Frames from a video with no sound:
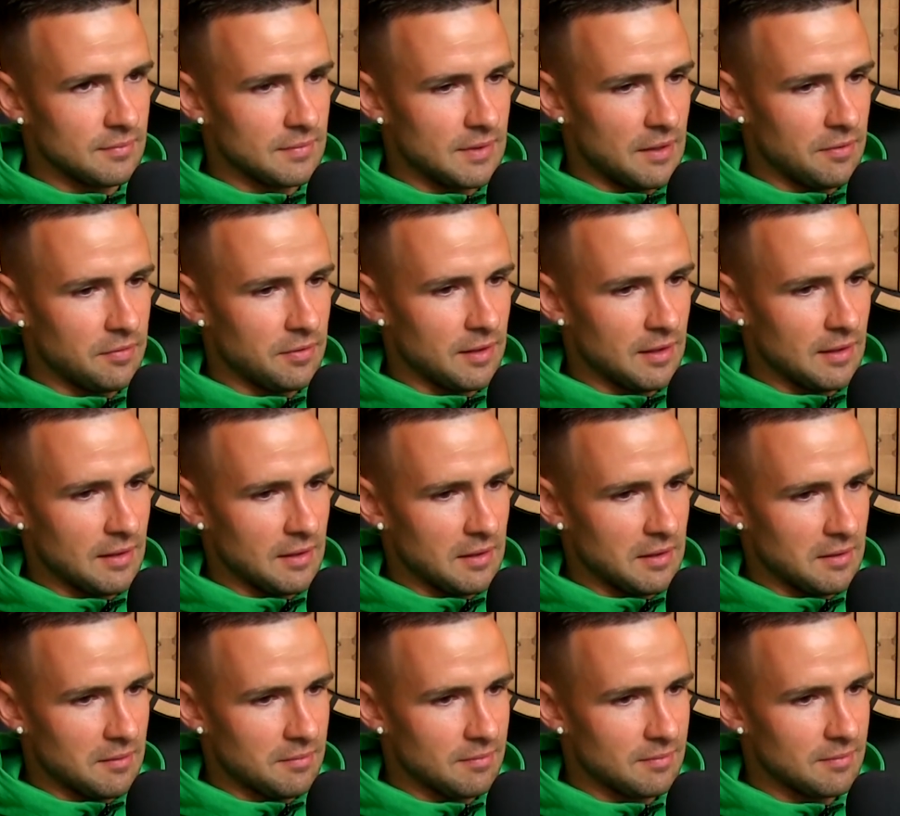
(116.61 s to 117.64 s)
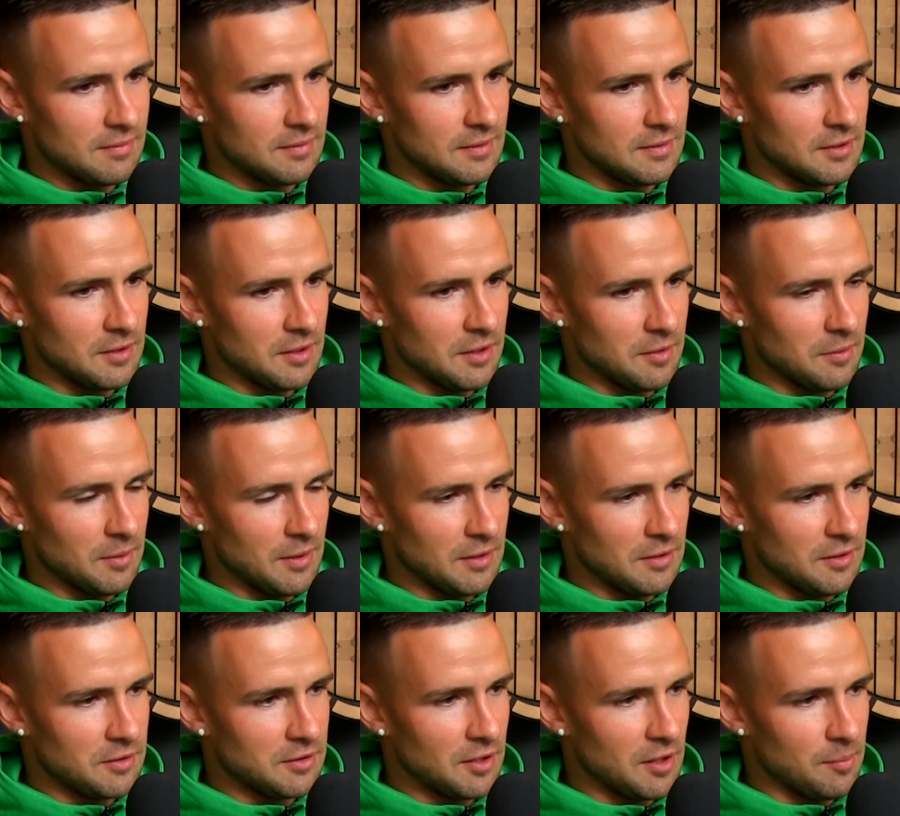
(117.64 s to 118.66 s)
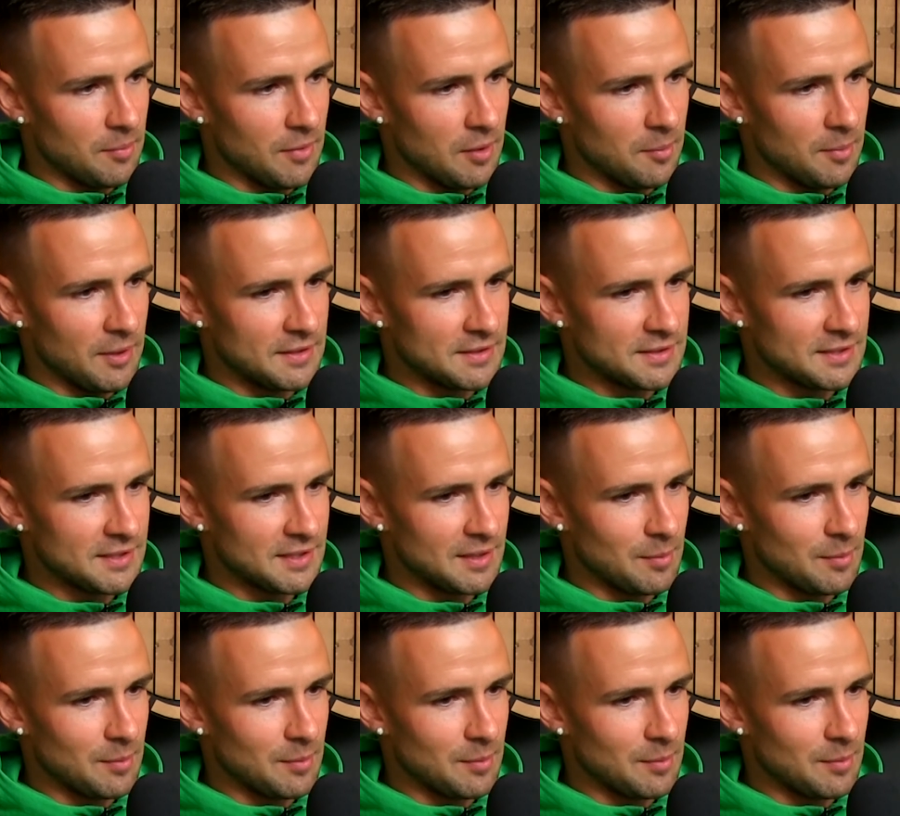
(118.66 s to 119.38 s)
definitely, one of the top moments